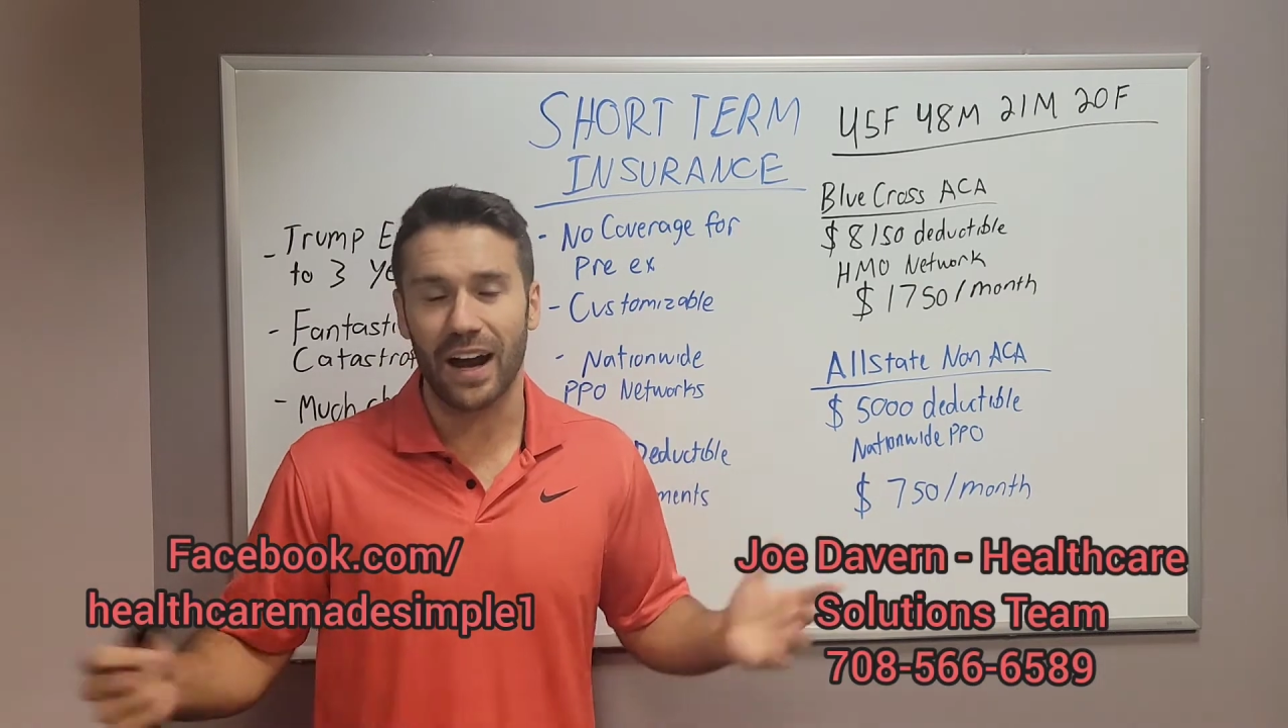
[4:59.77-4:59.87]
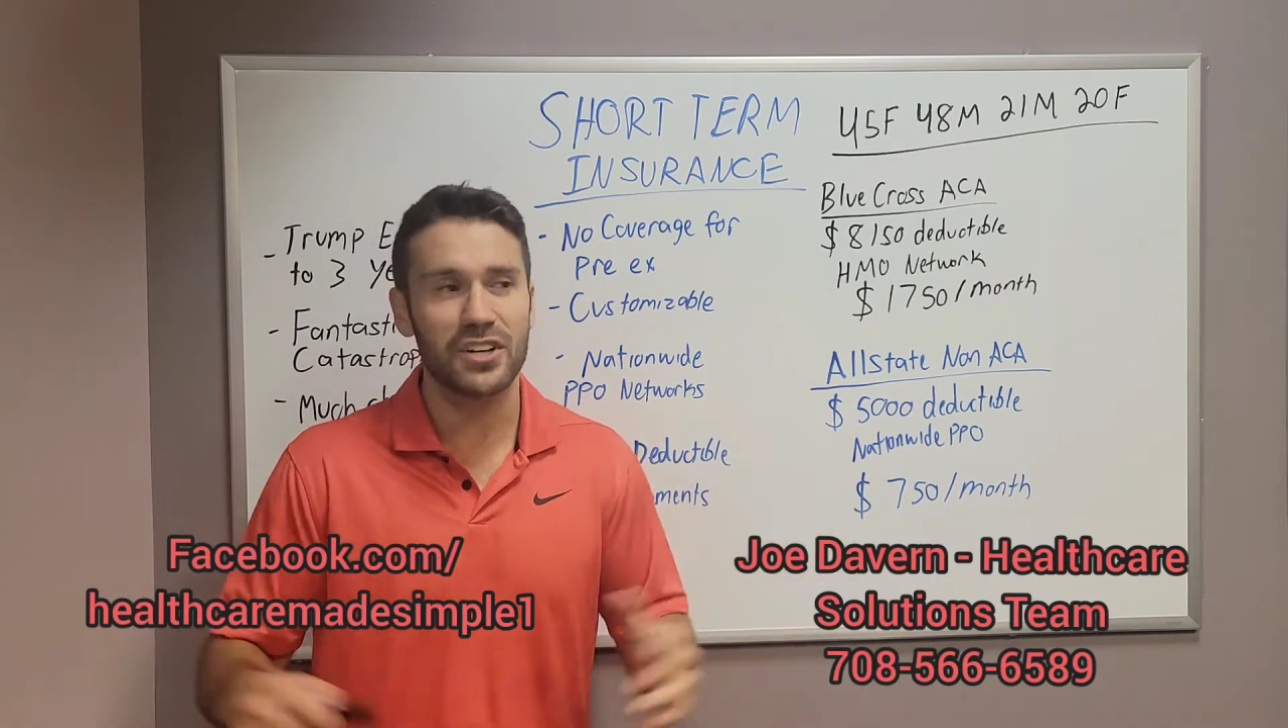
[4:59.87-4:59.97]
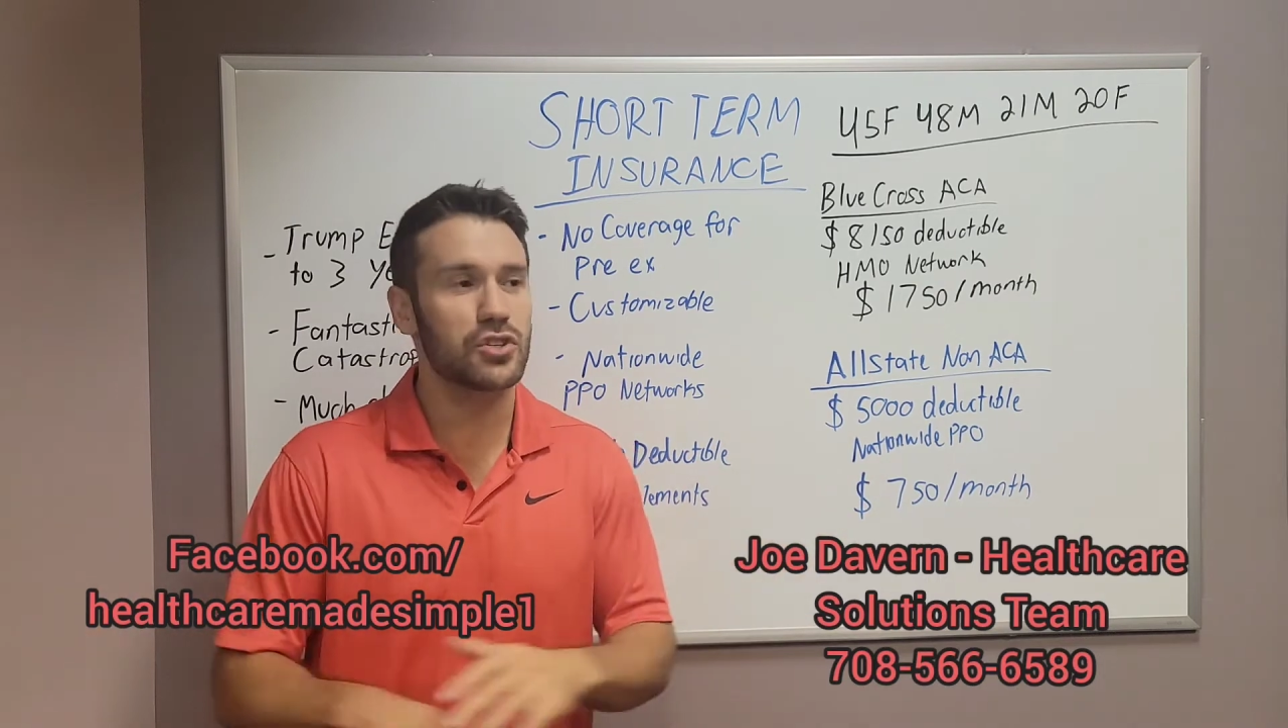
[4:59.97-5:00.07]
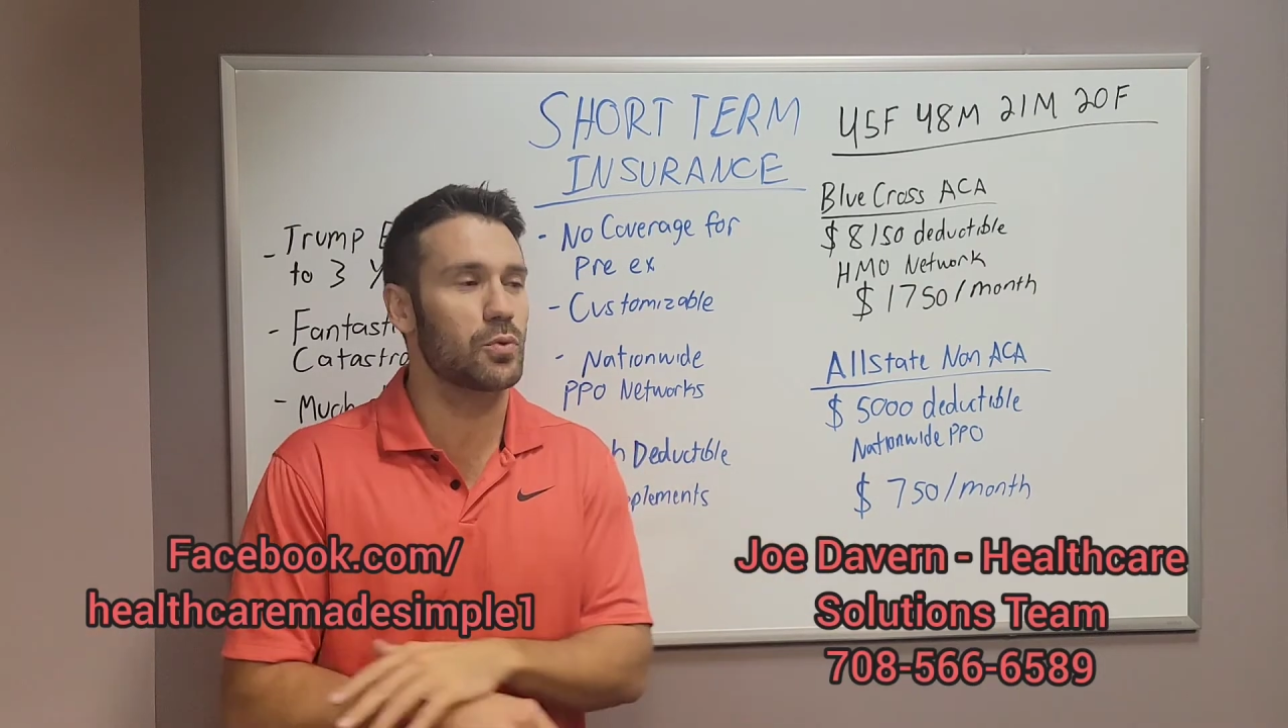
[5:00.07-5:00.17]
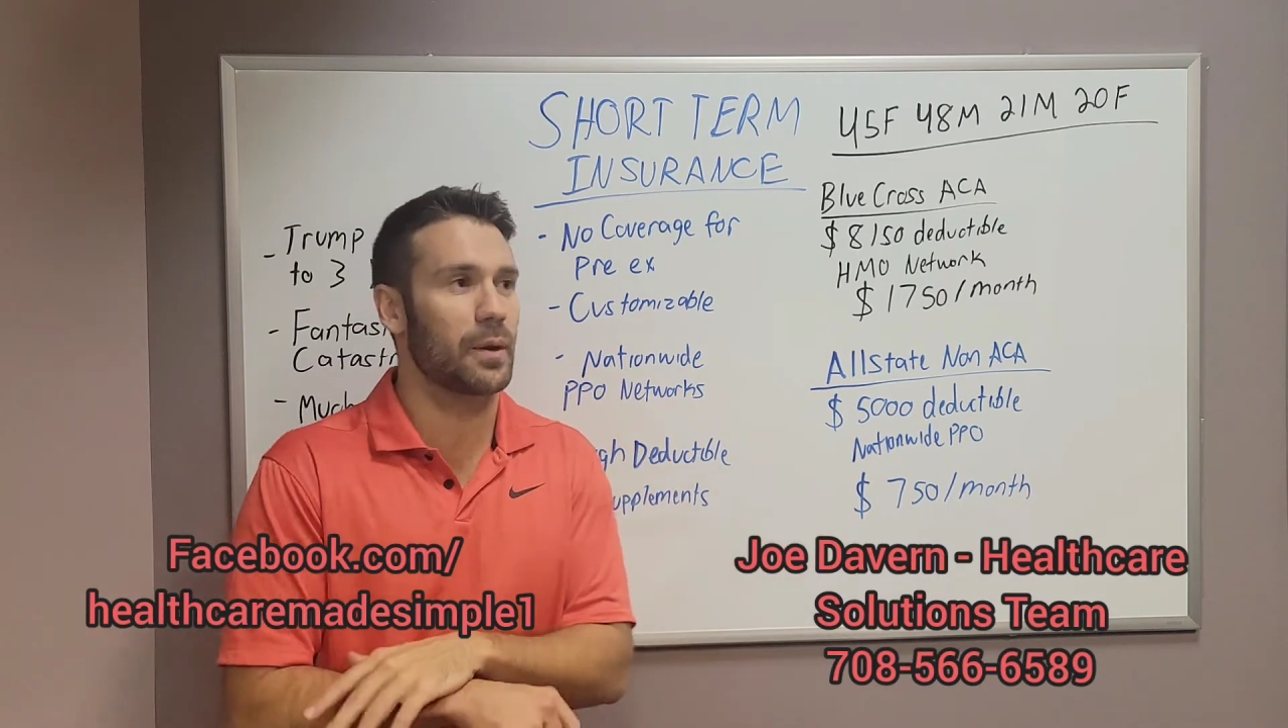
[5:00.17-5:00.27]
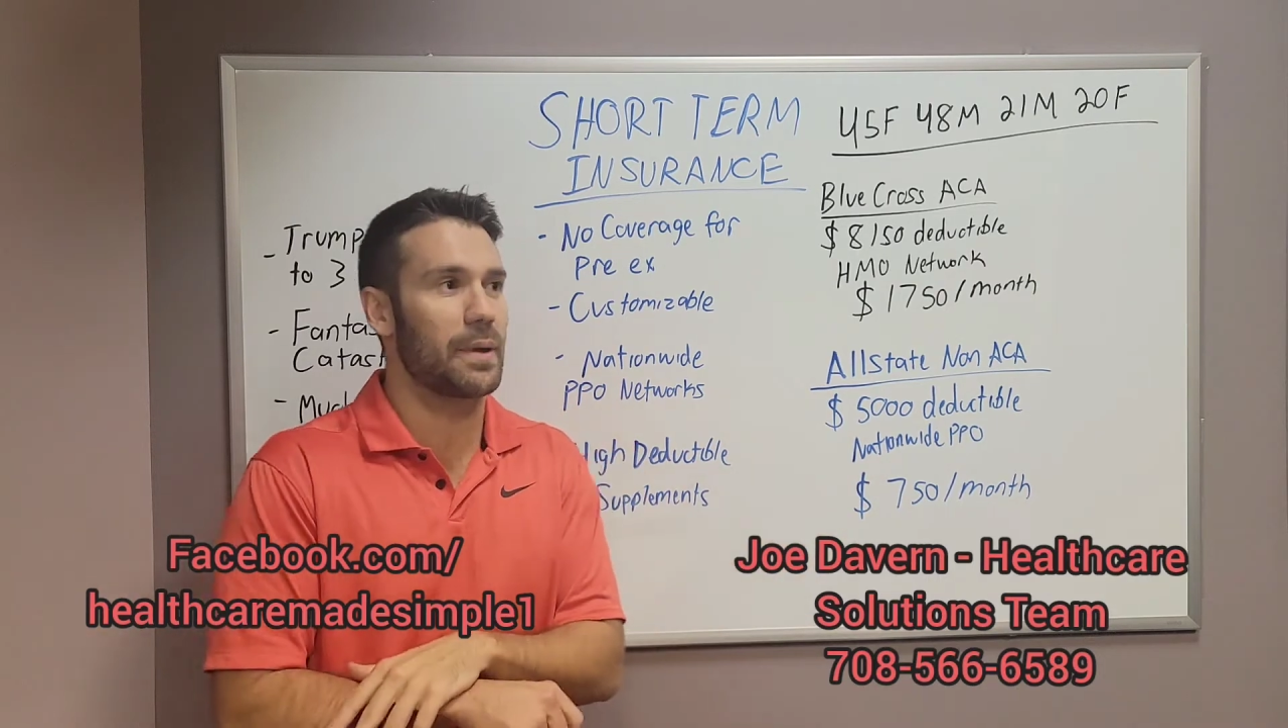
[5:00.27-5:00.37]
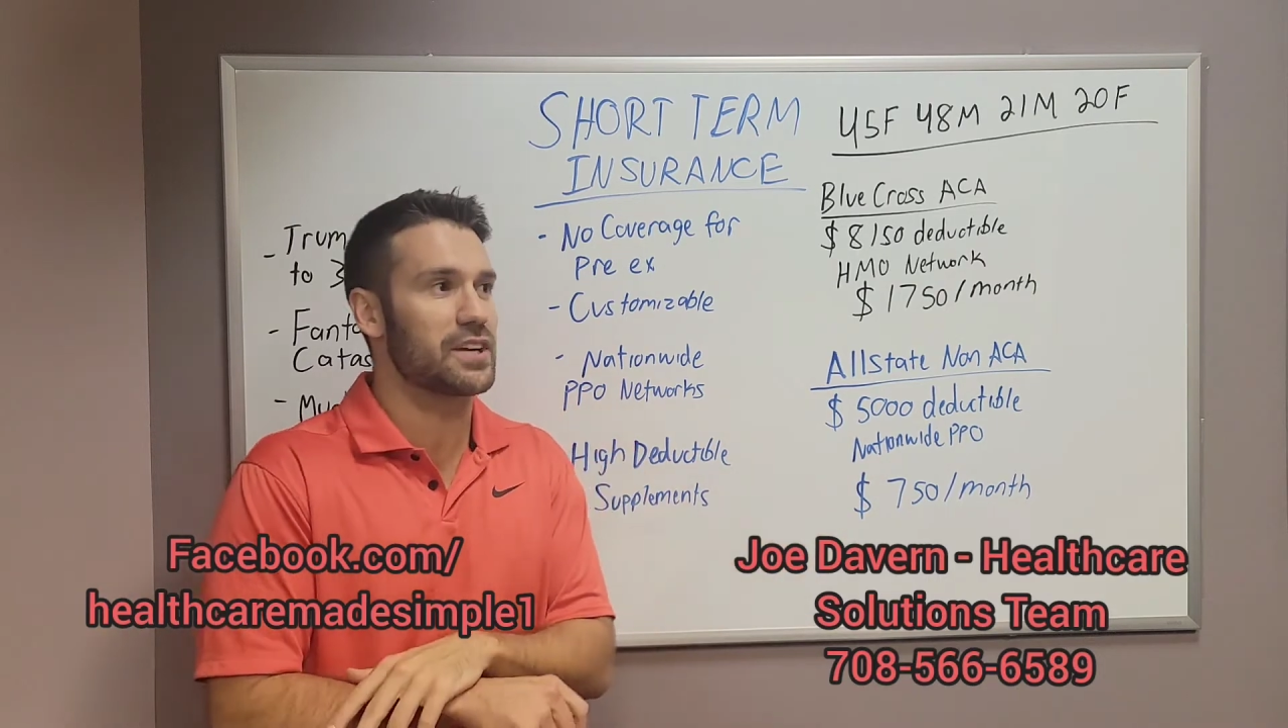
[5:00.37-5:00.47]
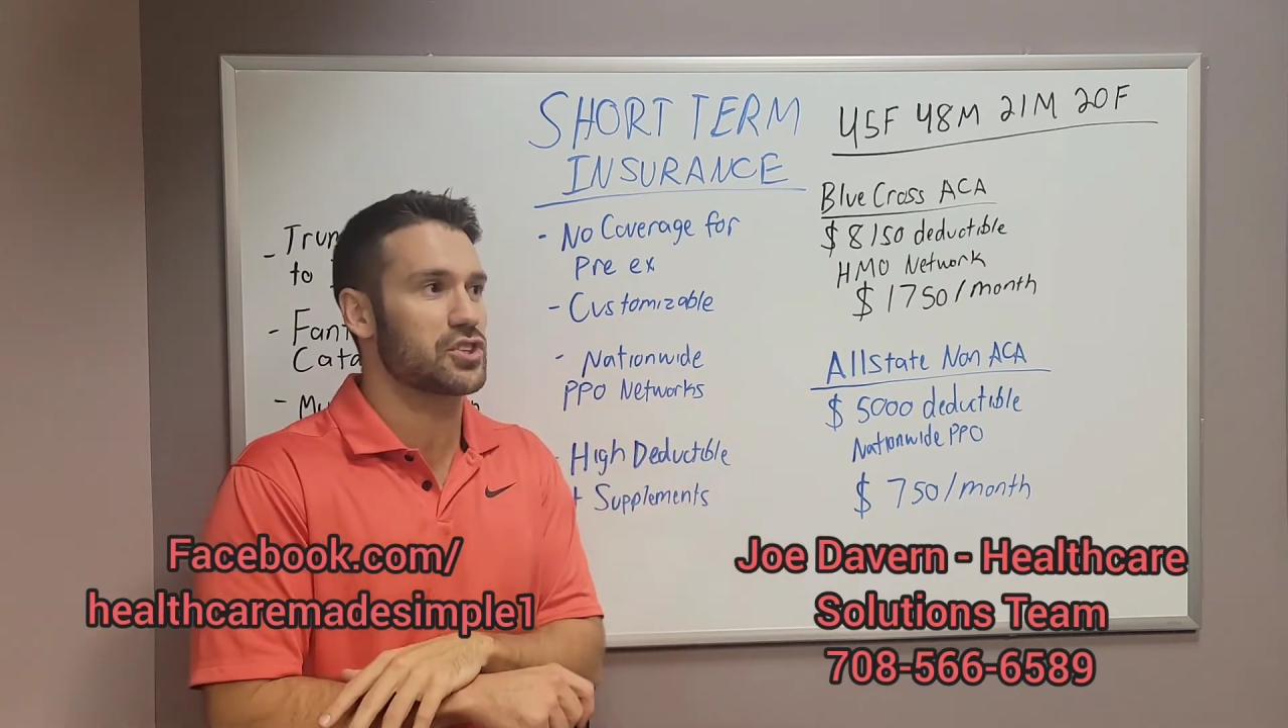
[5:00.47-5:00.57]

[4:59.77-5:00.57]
I just want to make